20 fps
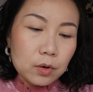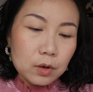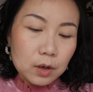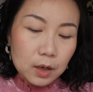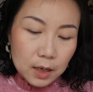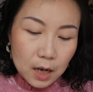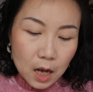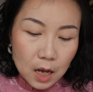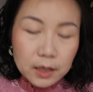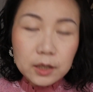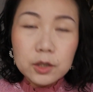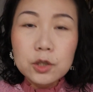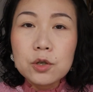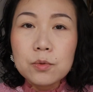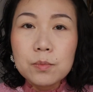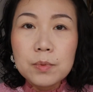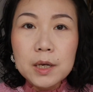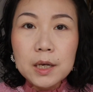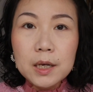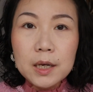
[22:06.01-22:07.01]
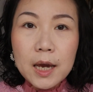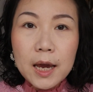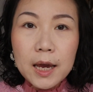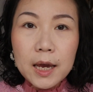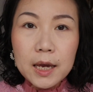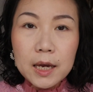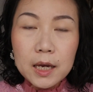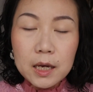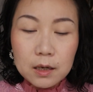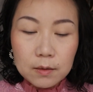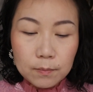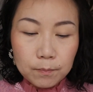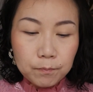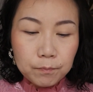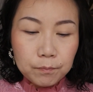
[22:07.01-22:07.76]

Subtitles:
I like to be a